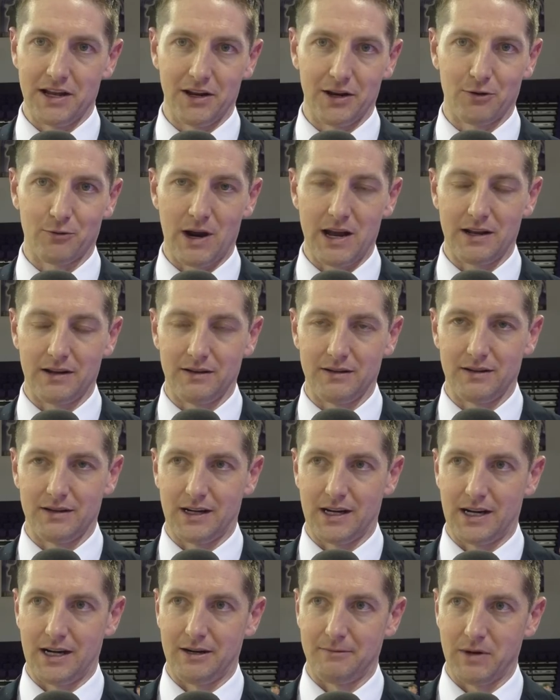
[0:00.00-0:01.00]
it a great
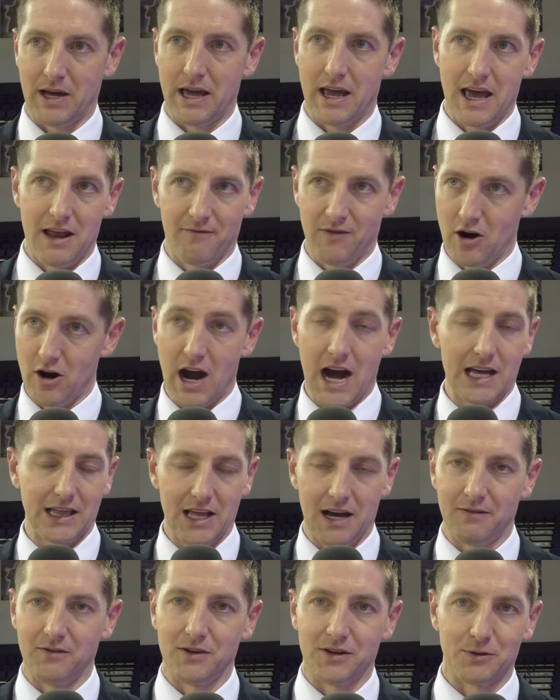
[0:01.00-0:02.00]
at a very high
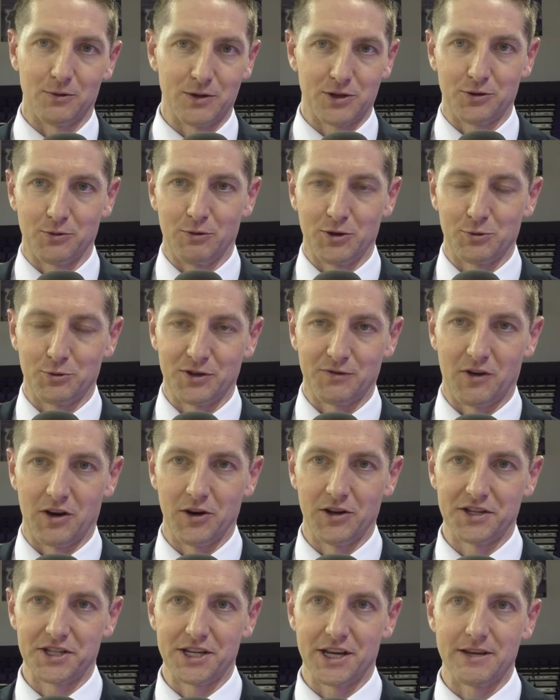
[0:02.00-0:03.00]
level, which was
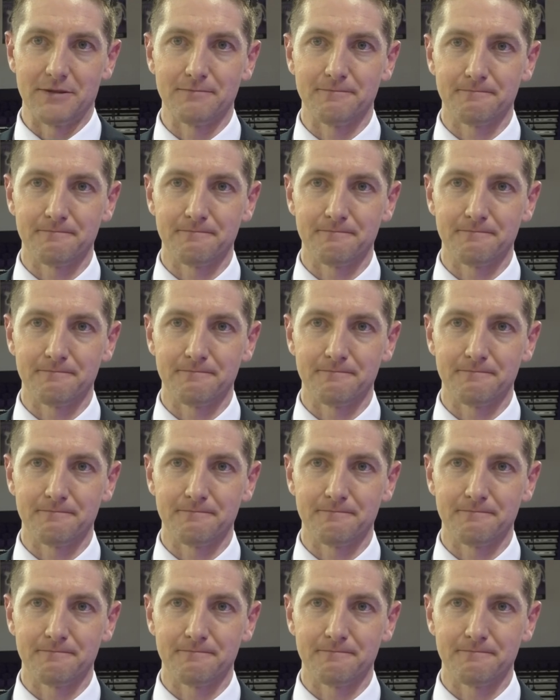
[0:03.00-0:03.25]
fun to see.